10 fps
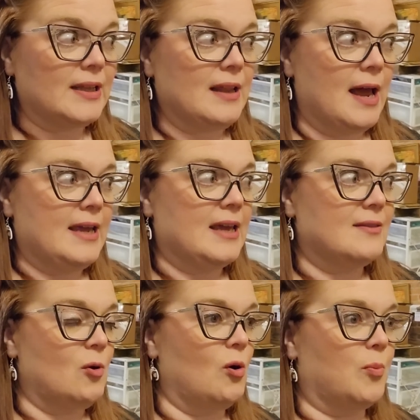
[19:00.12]
liking
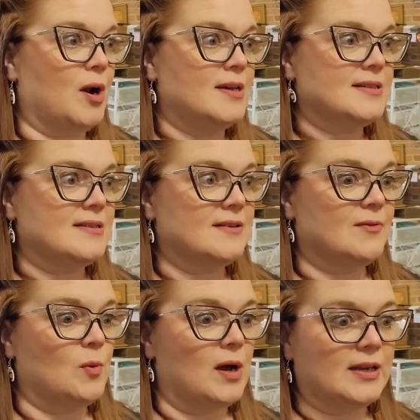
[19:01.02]
the whole process of the
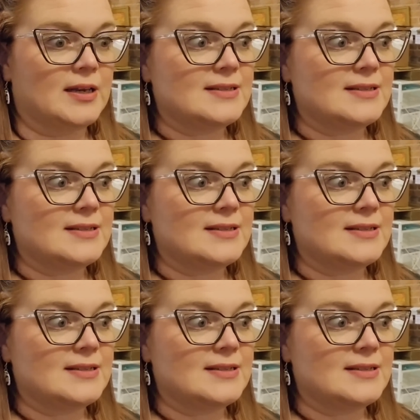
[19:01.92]
whatnot